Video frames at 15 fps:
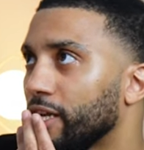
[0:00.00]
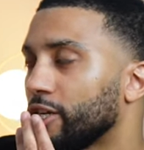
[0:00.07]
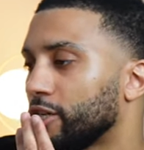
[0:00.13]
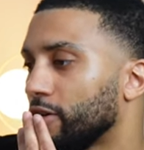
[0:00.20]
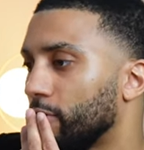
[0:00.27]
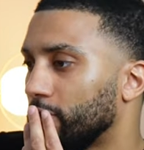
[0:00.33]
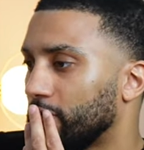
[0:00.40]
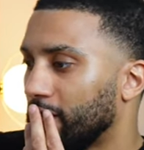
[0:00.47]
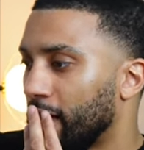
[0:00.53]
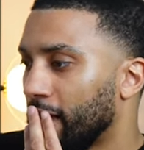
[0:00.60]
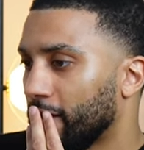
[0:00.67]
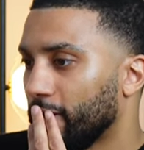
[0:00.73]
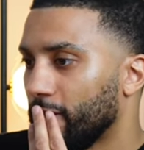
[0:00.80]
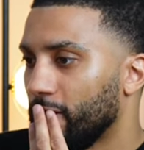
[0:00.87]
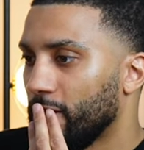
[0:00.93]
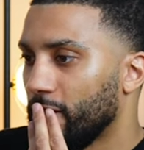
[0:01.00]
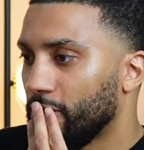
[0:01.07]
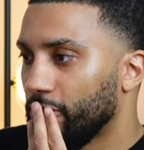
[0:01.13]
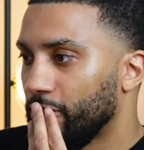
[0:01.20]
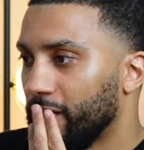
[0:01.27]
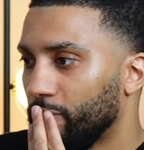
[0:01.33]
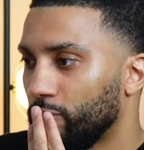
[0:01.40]
that shows like
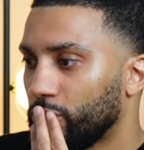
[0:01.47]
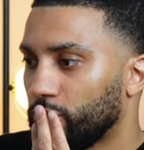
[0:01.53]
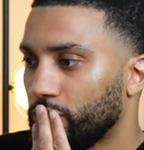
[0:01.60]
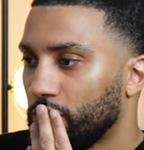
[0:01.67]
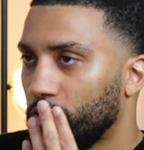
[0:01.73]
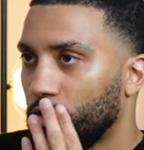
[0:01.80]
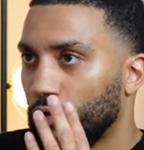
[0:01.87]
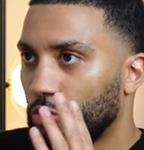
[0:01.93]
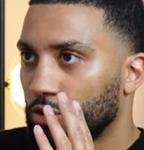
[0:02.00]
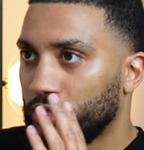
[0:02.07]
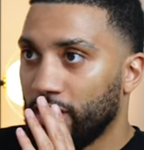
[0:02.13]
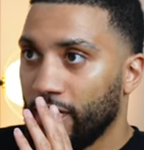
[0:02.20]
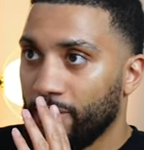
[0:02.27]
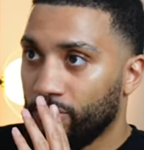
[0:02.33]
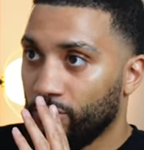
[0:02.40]
you didn't just want to launch like the